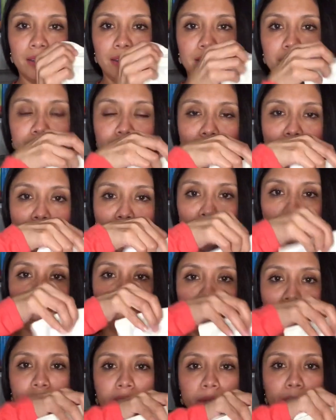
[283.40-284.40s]
into
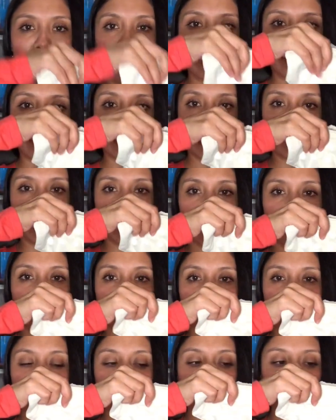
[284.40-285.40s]
a bigger diaper.
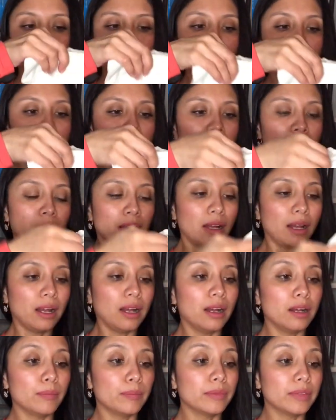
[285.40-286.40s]

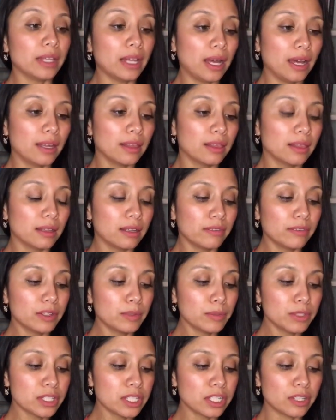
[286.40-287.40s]
I love the
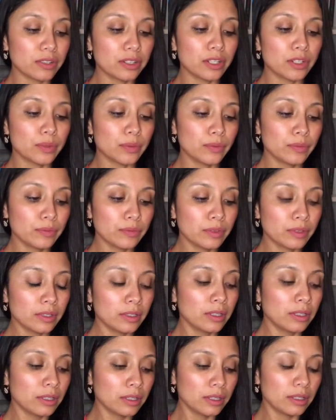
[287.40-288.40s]
material.
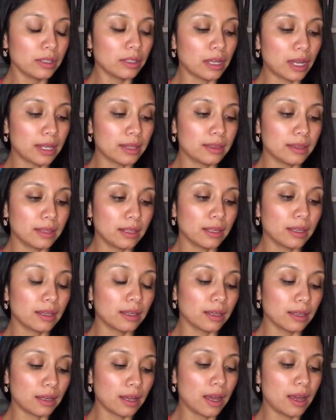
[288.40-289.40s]
I think
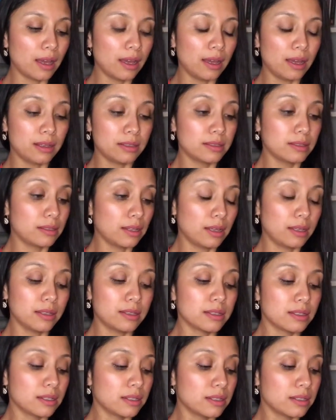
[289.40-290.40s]

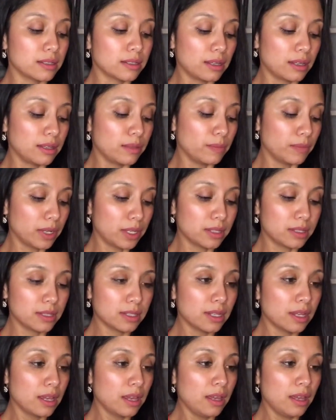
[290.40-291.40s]
honestly, it's 8
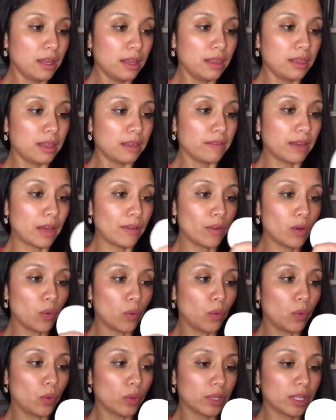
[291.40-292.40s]
months. They
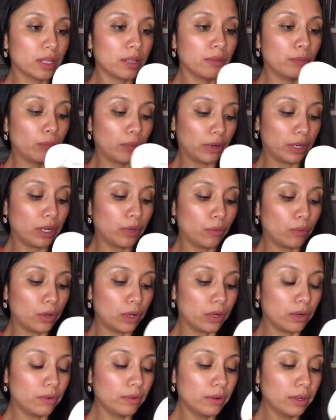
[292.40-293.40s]
hold pretty
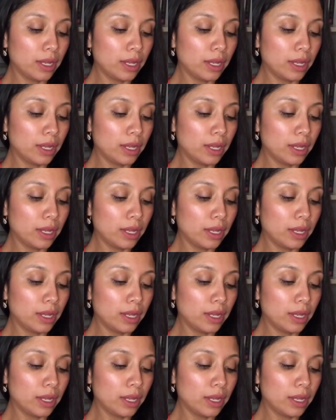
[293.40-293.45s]
well,